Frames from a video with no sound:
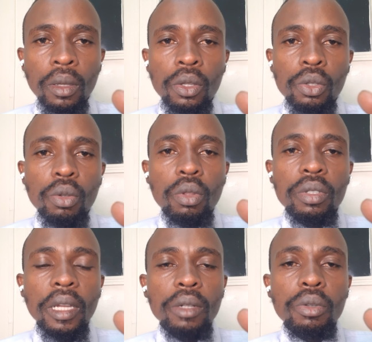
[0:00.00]
So those
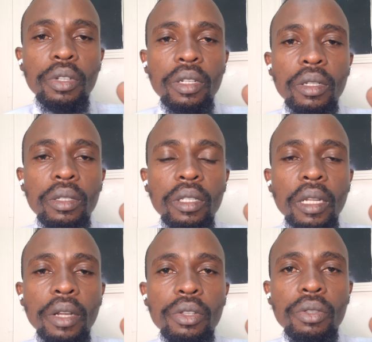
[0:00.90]
are two
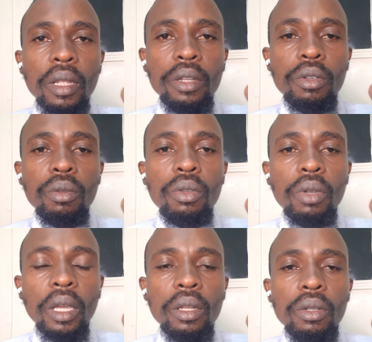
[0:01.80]
scenarios that you
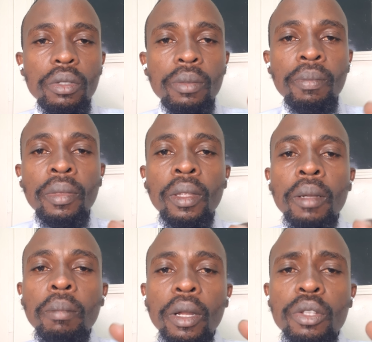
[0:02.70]
can use.
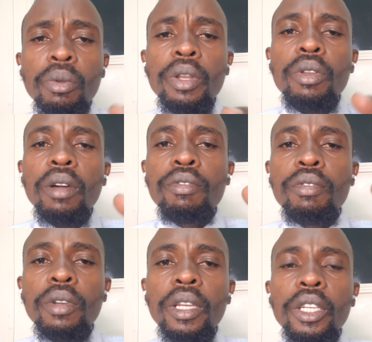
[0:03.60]
But also when you have
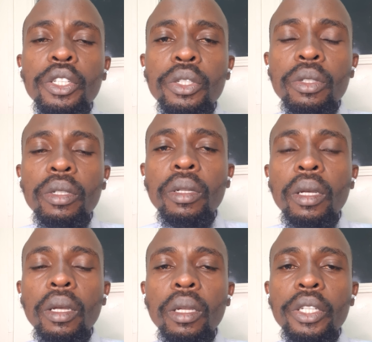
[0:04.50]
fully issued
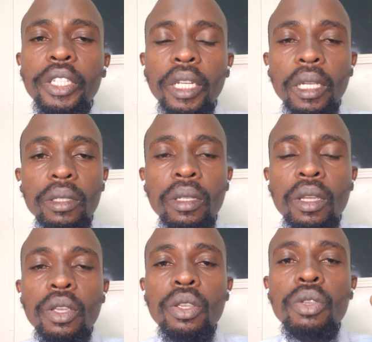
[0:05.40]
shares,
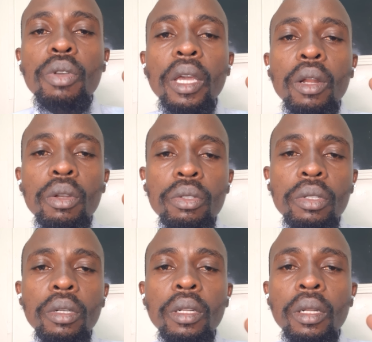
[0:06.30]
you can
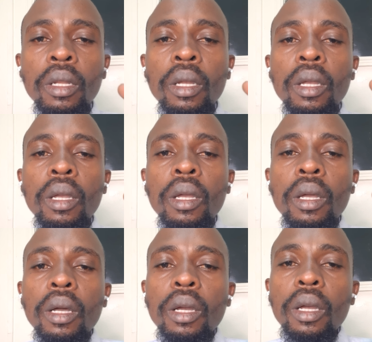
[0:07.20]
also
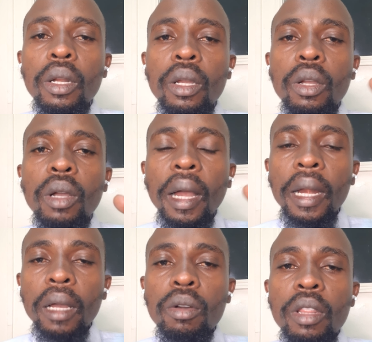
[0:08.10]

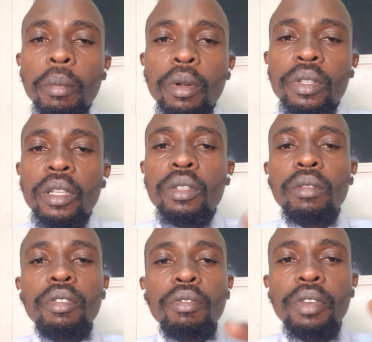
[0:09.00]
undergo the process
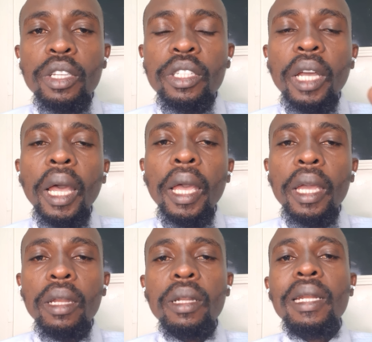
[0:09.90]
of forfeiture
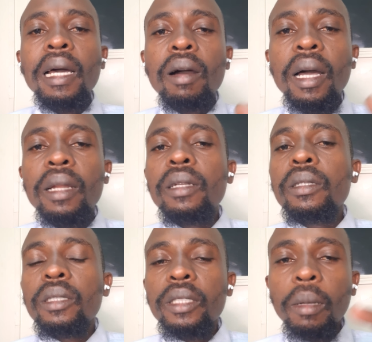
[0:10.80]
and now add
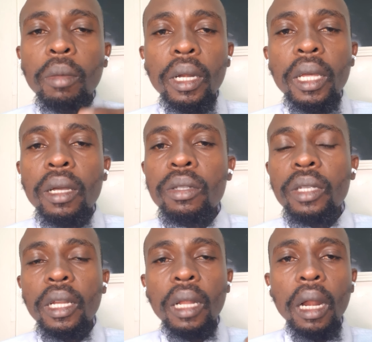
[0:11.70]
someone else
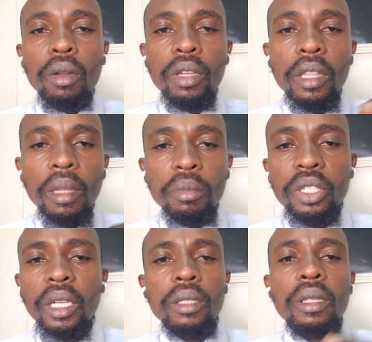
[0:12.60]
and allocate them
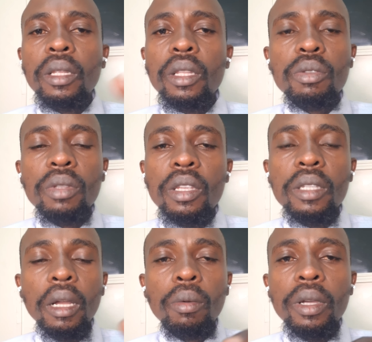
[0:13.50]
shares. These things
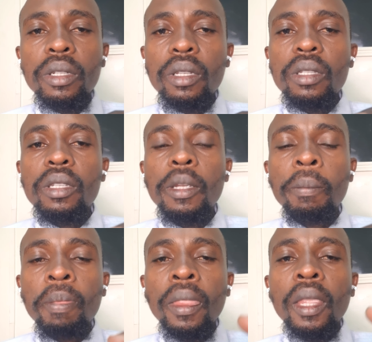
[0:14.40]
are quite easy,
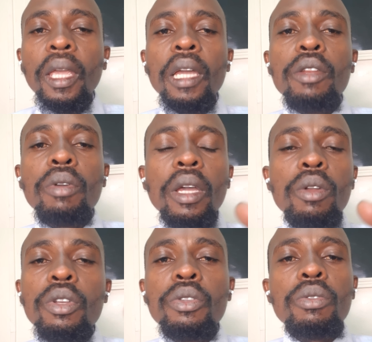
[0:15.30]
and you can
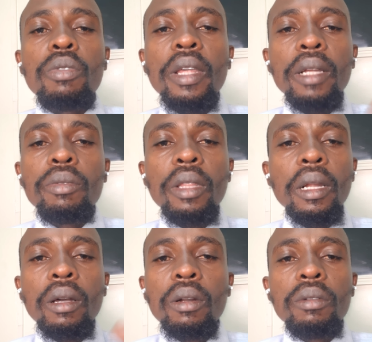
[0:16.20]
always do that
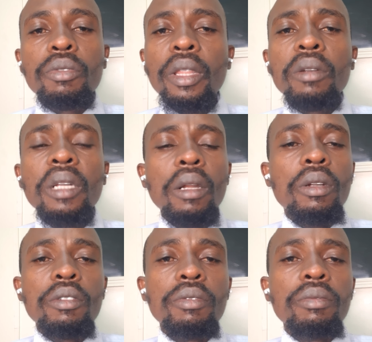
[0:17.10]
without a lot
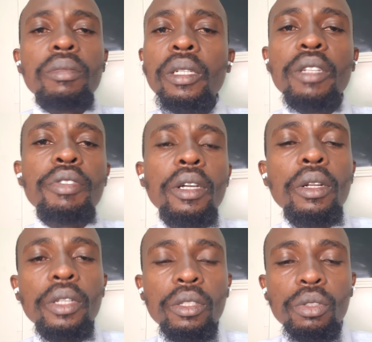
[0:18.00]
of
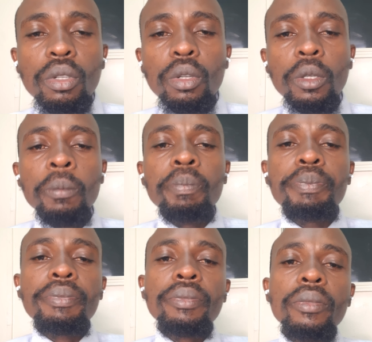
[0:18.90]
difficulties. So
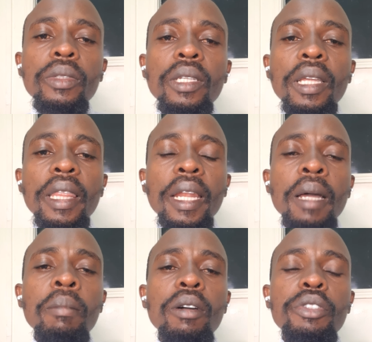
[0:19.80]
the
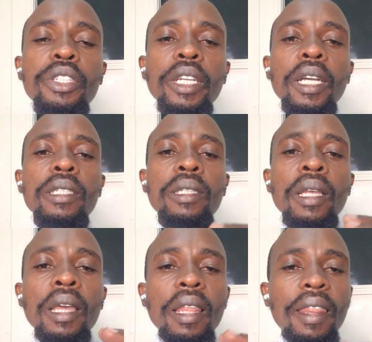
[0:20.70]
number of shares,
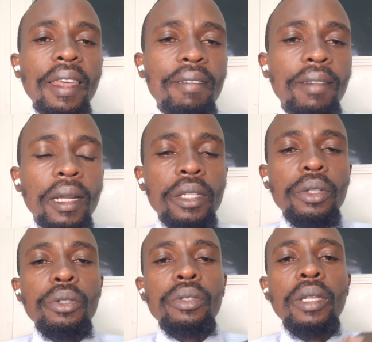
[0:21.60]
their
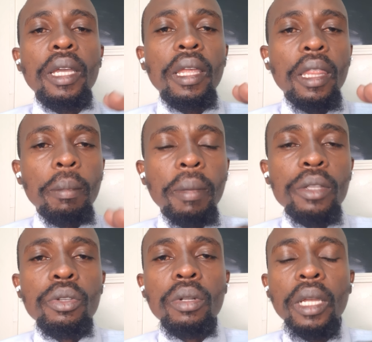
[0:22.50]
values, and the
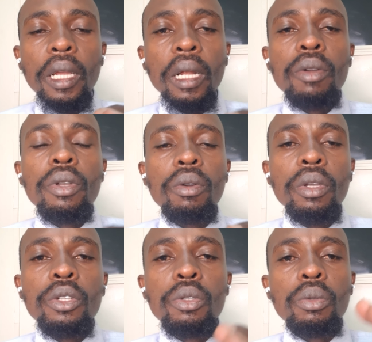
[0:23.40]
person, and how you're
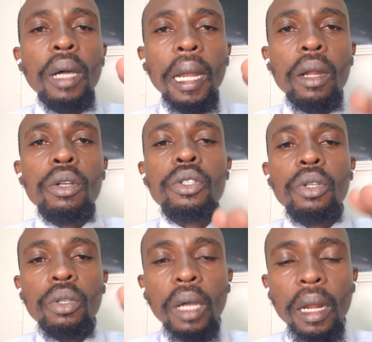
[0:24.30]
going to allot
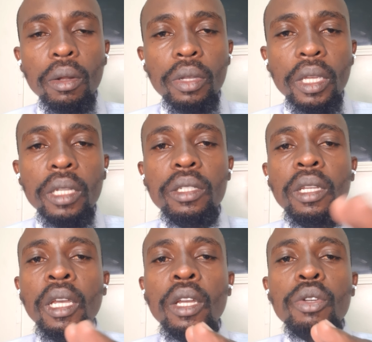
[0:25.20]
or allocate
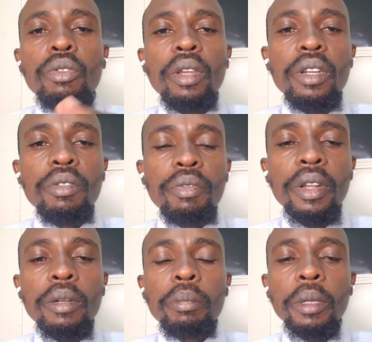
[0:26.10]
to the
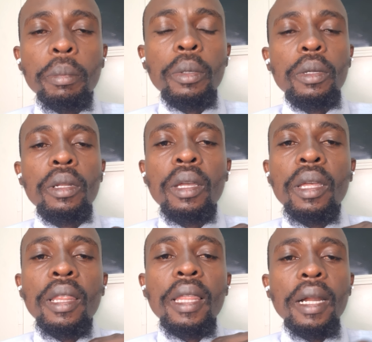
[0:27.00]
different people
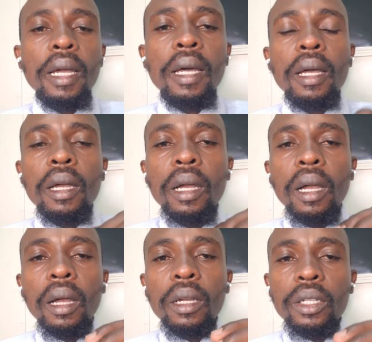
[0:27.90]
that are
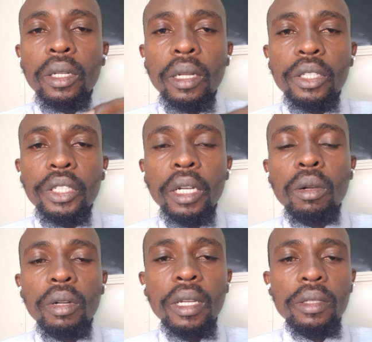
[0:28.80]

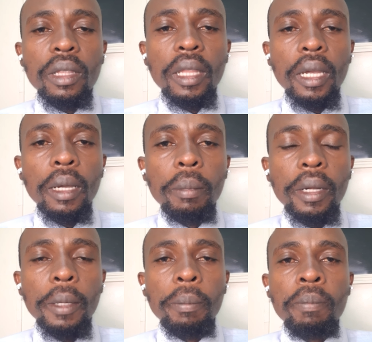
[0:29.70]
shareholders in the
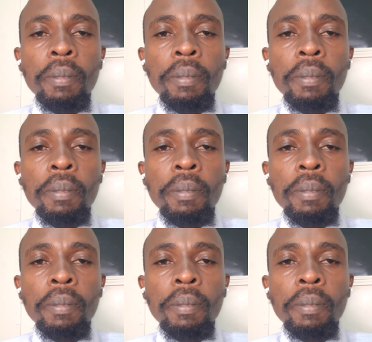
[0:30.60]
company.